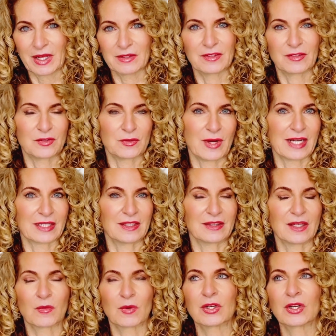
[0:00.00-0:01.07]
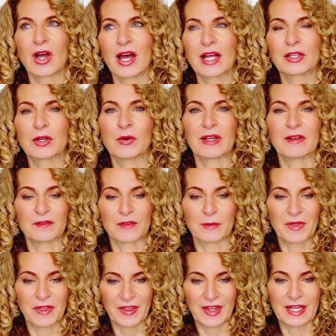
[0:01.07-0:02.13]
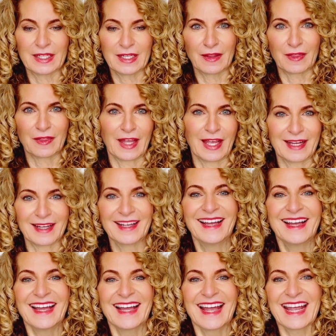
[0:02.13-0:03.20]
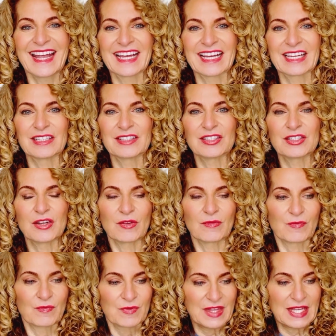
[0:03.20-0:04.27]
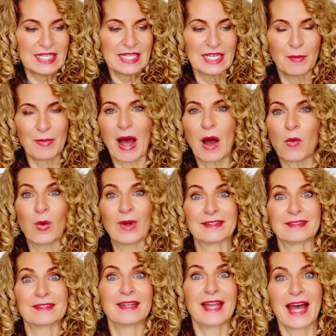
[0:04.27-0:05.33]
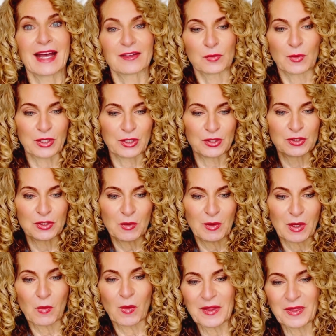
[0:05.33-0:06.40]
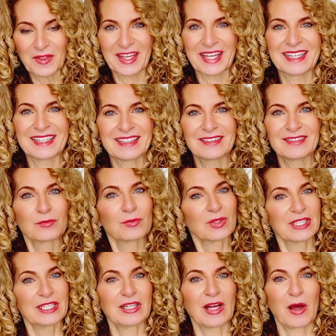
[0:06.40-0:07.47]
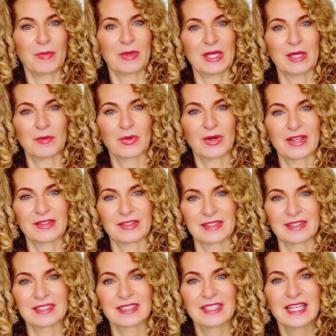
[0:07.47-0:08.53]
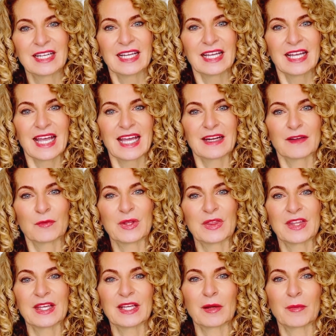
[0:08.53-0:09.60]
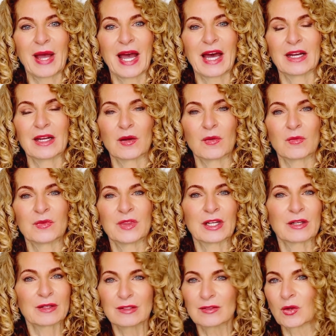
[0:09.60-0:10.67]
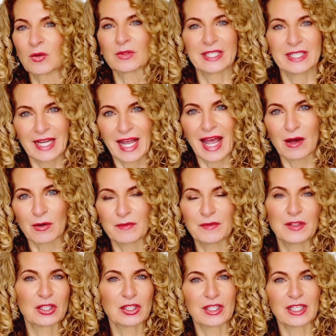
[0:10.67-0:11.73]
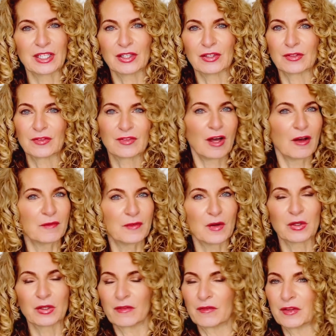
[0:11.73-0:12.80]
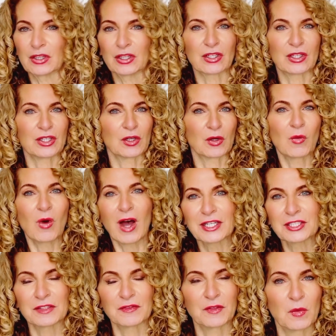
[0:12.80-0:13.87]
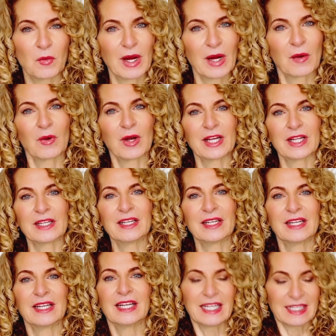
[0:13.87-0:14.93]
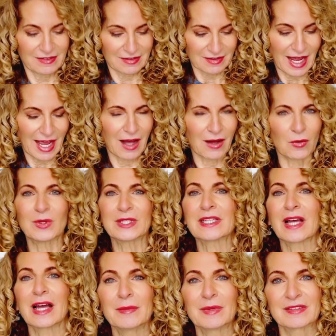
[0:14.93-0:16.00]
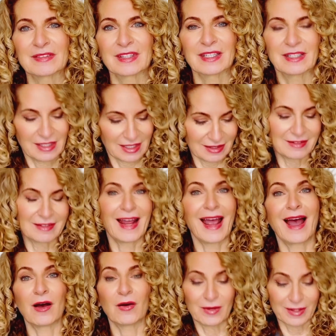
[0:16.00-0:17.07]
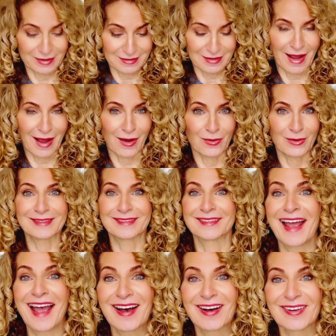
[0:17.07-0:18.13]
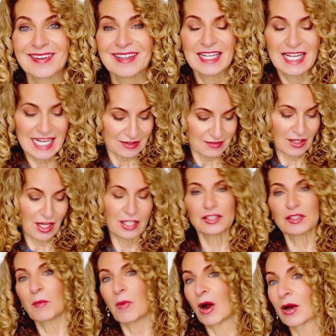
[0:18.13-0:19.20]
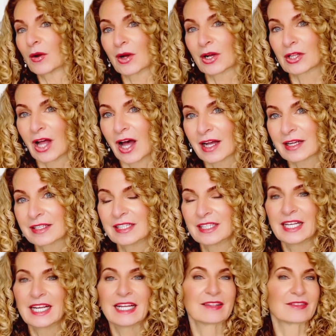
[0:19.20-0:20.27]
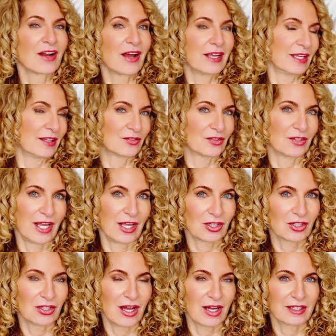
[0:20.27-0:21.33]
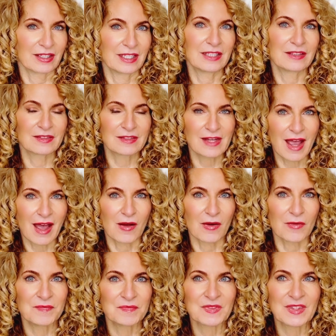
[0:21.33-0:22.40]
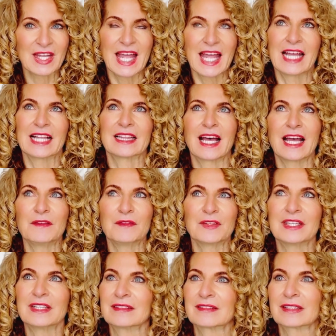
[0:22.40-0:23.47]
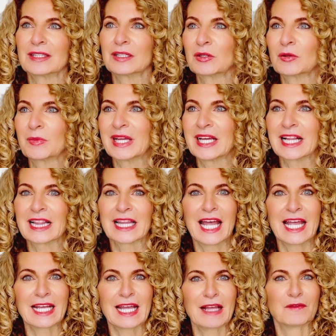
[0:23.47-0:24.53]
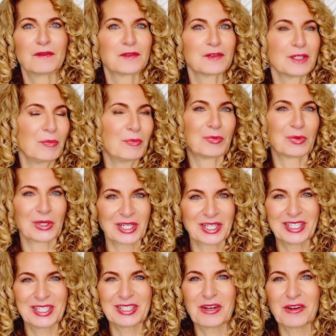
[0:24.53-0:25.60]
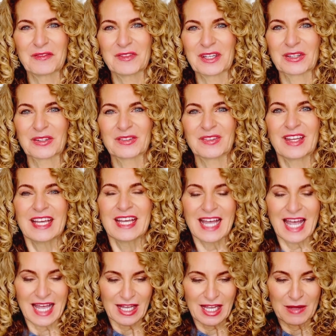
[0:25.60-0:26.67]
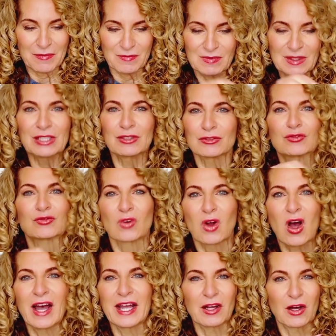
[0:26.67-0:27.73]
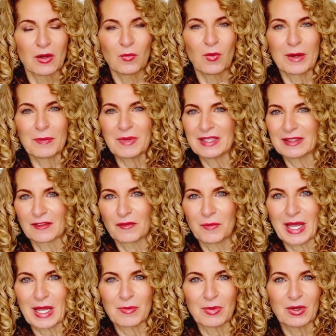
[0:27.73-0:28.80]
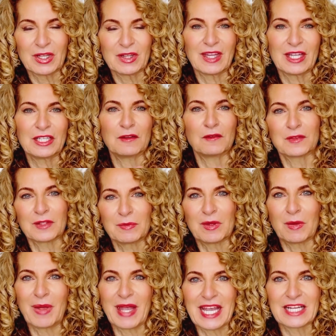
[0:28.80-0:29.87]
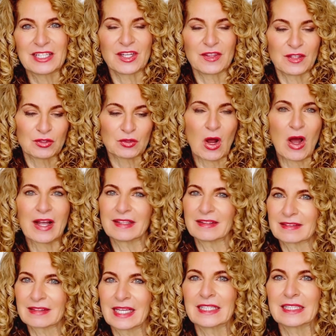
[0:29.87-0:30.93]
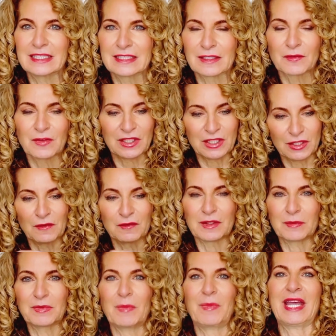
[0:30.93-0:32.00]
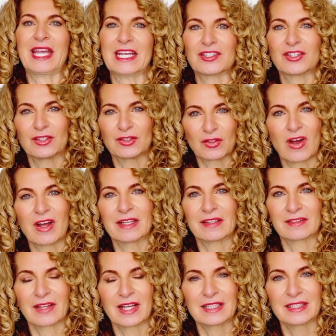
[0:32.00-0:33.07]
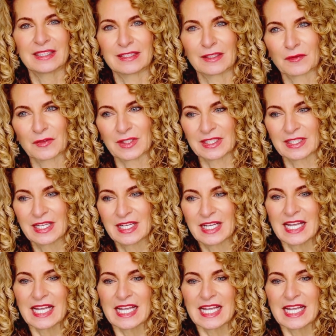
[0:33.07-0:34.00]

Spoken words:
around distracted, that we're not going from thing to thing, and thinking about what's next while you're doing one thing is really not being present. And if we think about it, there is only now. If you look at your cell phone, or if you look at your watch, if you wear one, it's now. What time is it? It's now. It's now. It's now. It's not tomorrow o'clock. It's not yesterday o'clock. It's now. And life is a little bit like a flip book. You know, if there's a little drawing on one piece of paper and then you flip the page and the drawing is slightly different and you flip the page and the drawing is slightly different,